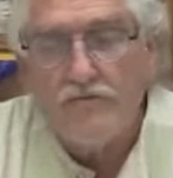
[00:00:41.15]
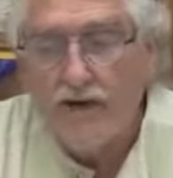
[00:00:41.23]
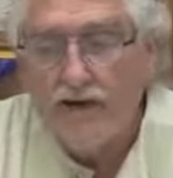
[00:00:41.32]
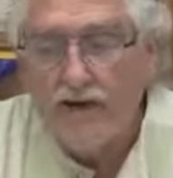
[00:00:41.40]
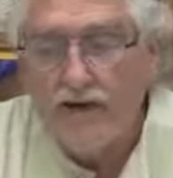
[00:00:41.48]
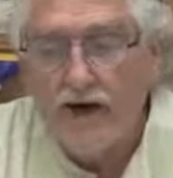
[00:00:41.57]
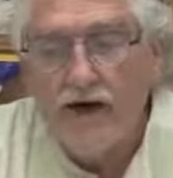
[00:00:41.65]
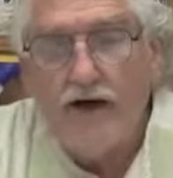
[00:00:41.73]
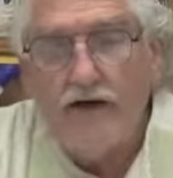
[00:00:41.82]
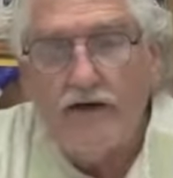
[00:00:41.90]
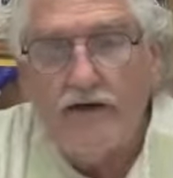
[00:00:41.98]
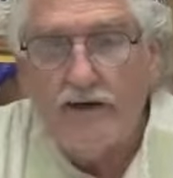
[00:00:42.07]

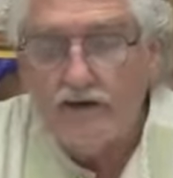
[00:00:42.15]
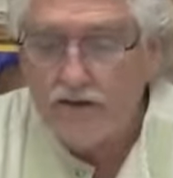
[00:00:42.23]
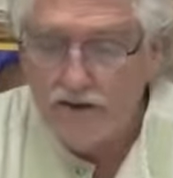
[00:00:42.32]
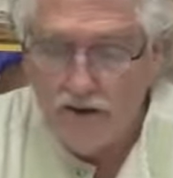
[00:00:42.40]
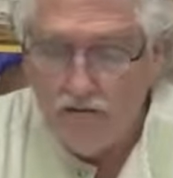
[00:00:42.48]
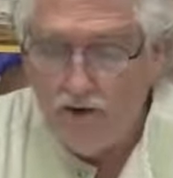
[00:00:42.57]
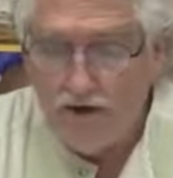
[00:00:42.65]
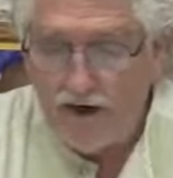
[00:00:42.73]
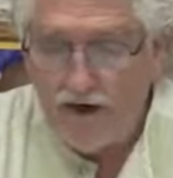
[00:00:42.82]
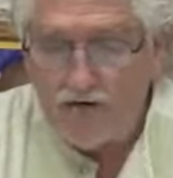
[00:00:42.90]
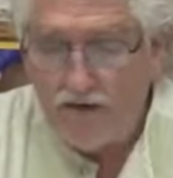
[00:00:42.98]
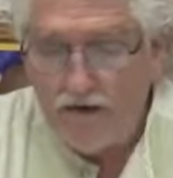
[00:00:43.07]
mankind and
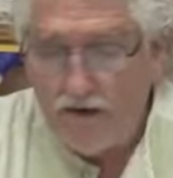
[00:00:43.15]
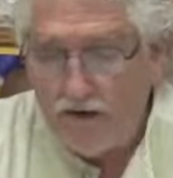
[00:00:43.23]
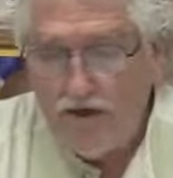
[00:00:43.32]
whatever,